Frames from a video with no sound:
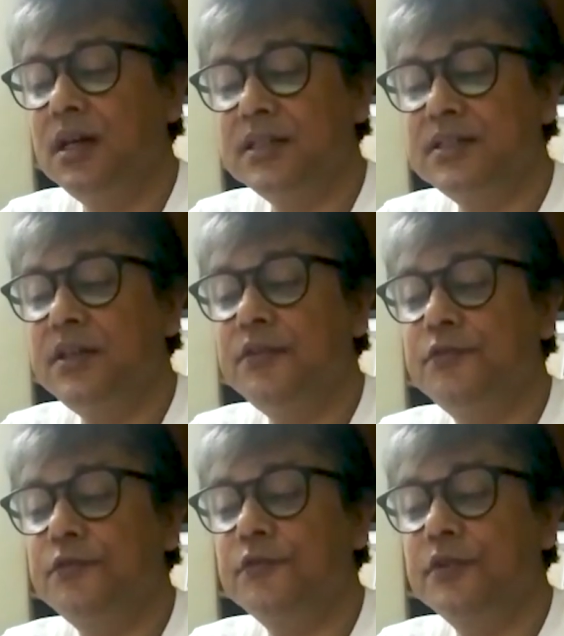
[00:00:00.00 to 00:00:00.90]
as if
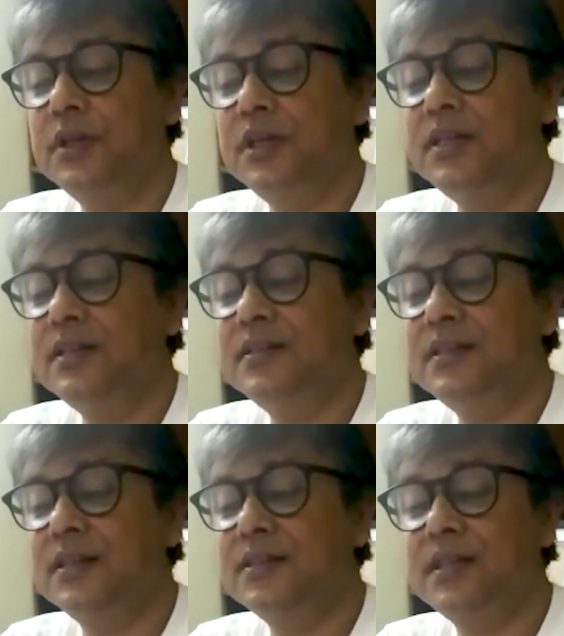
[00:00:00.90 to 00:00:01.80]
it is
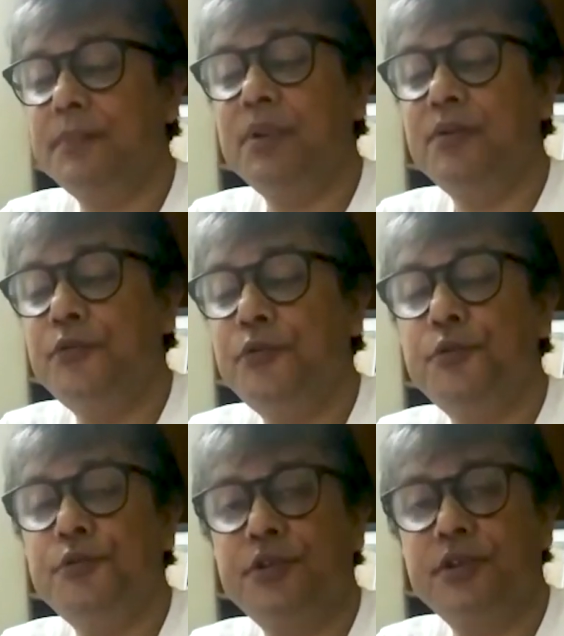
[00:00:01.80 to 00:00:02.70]
their staple
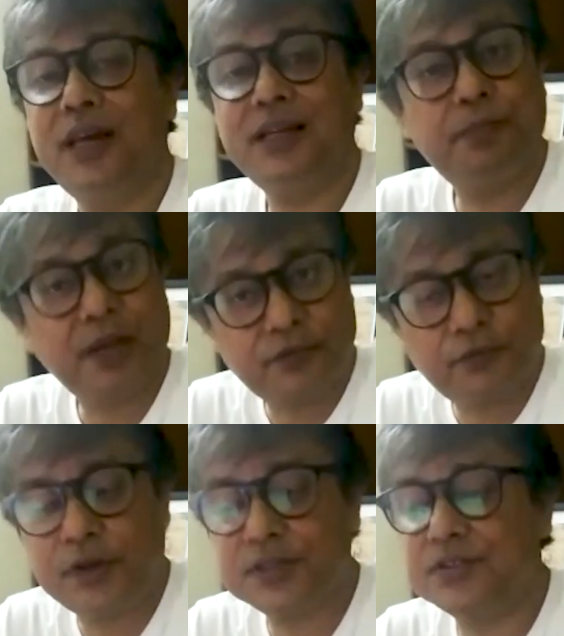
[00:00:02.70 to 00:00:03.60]
food at
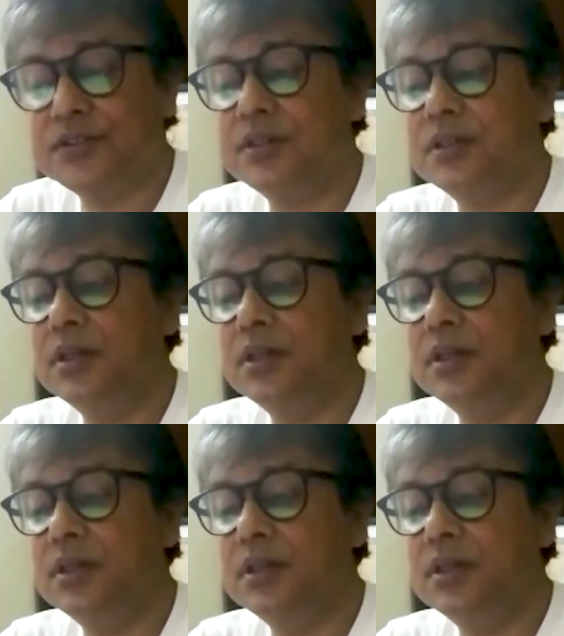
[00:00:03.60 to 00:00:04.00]
breakfast.